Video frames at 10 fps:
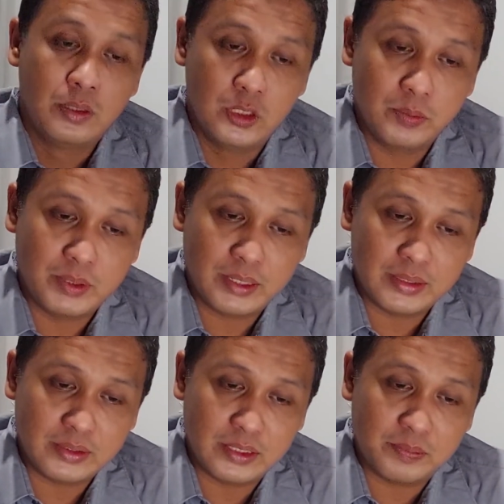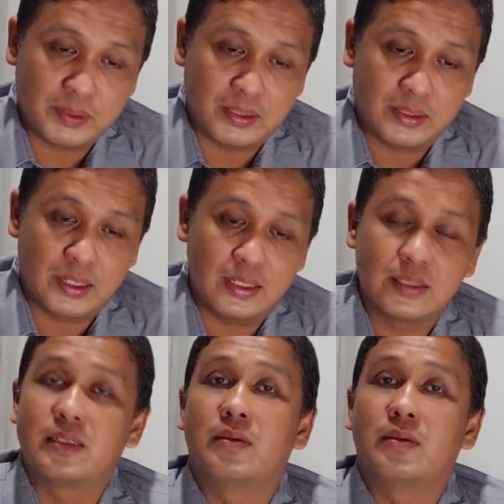Human nature in Pancasila is a